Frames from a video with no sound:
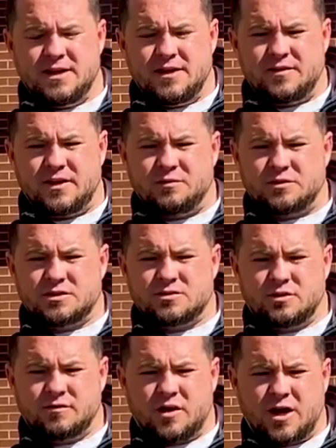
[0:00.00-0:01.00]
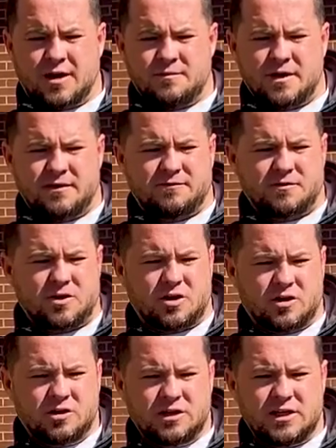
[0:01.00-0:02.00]
that it was sort of a hotbed for
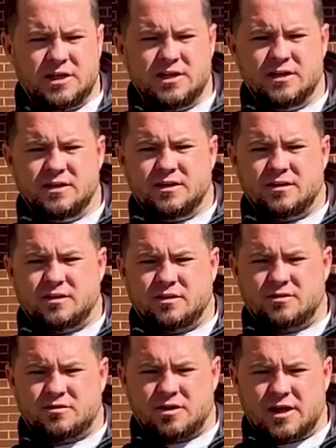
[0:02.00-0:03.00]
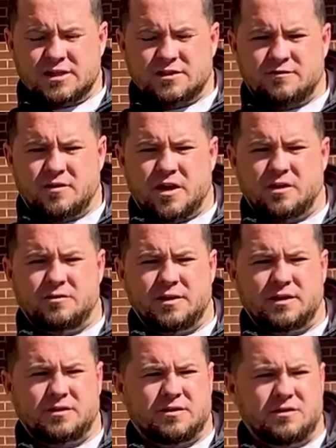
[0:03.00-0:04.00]
early
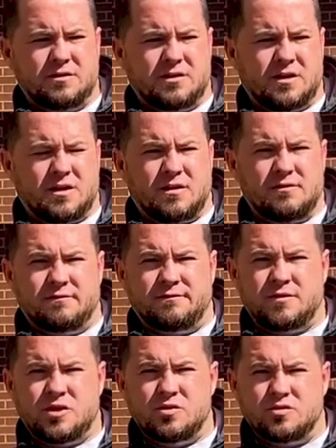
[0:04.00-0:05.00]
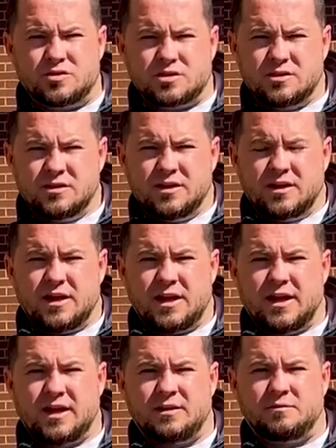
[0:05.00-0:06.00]
Christ-following views
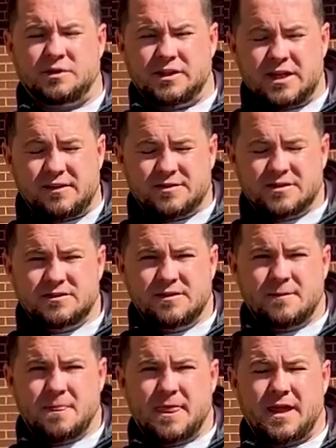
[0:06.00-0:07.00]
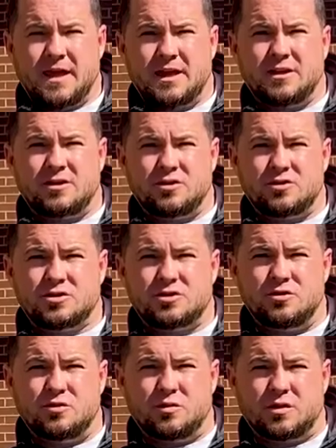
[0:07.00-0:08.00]
and beliefs, and those
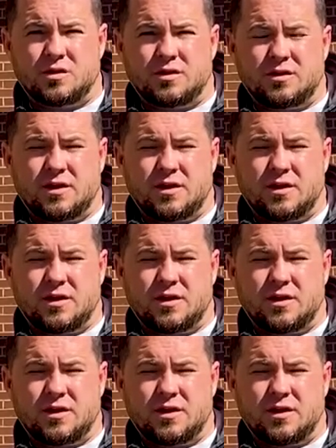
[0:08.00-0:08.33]
who